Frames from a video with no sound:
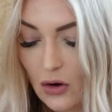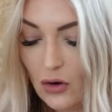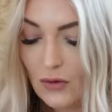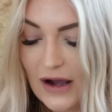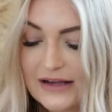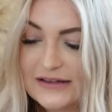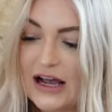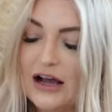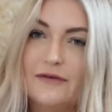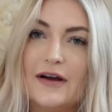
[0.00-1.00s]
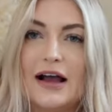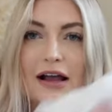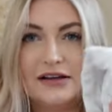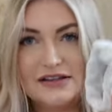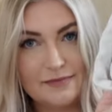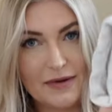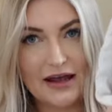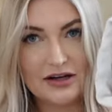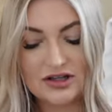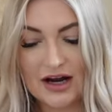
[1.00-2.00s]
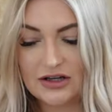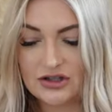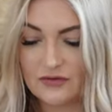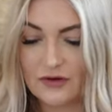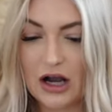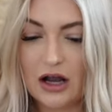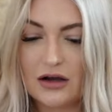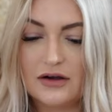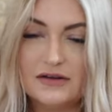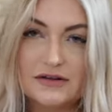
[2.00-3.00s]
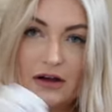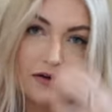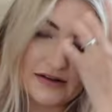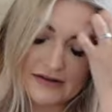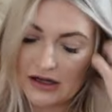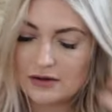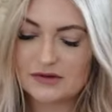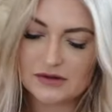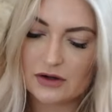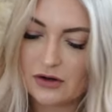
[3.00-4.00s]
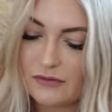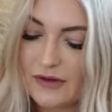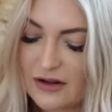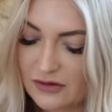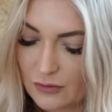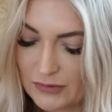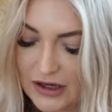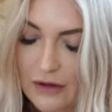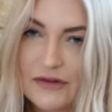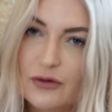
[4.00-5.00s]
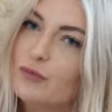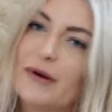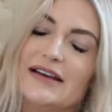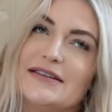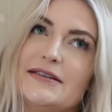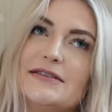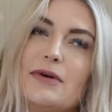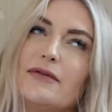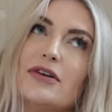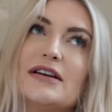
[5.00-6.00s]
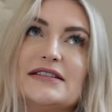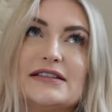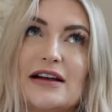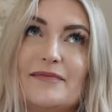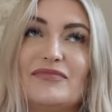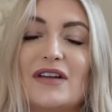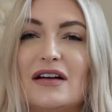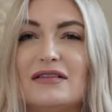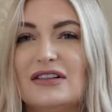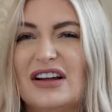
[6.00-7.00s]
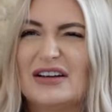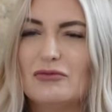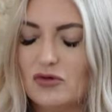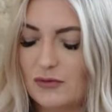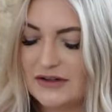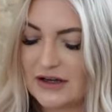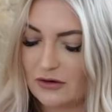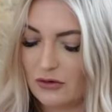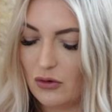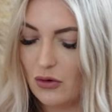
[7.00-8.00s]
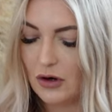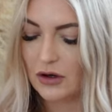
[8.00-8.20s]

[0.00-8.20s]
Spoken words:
Always have a spare change of clothes, so a sleep suit that normally covers all bases, whether it's like a warm day or a